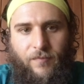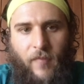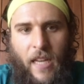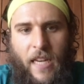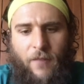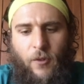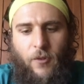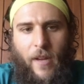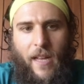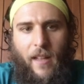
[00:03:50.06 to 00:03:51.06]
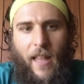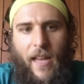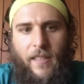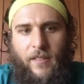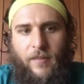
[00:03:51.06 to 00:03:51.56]
And if you do
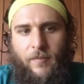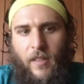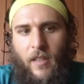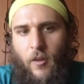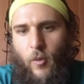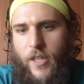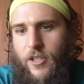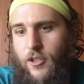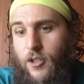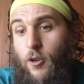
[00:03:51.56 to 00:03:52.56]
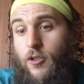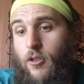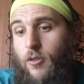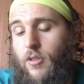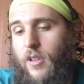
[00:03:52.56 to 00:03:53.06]
ls, which shows
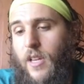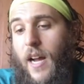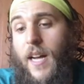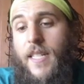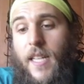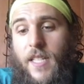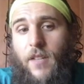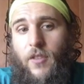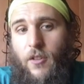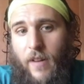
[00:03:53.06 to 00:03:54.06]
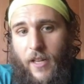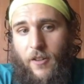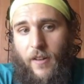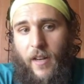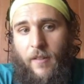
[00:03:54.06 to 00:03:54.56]
you the contents of the
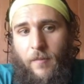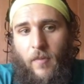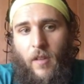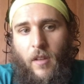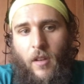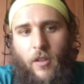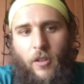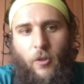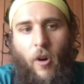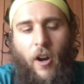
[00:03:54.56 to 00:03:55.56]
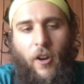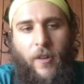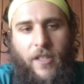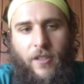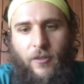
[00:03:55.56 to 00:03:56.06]
directory, you are
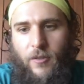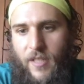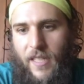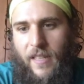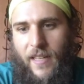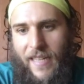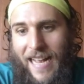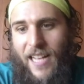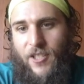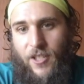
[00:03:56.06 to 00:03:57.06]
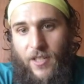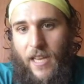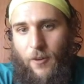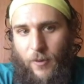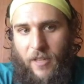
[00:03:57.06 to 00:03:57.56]
going to see that it has just
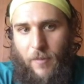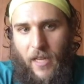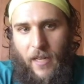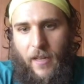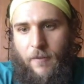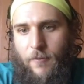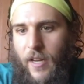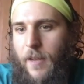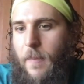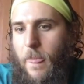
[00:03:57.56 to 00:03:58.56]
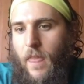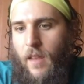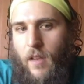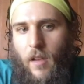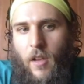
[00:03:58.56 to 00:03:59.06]
that README in it, right?
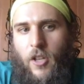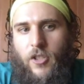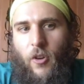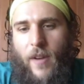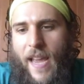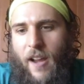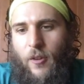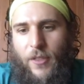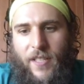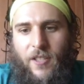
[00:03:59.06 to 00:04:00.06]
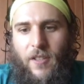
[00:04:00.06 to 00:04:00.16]
So now this is the